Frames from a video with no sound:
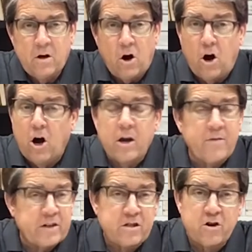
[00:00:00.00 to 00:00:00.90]
All
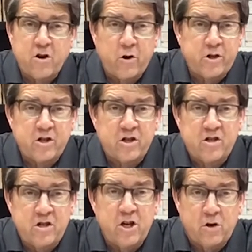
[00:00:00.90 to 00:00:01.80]
of us that are
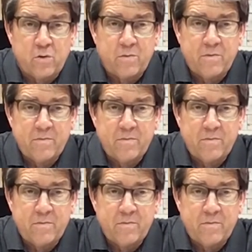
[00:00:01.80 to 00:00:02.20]
Christians do.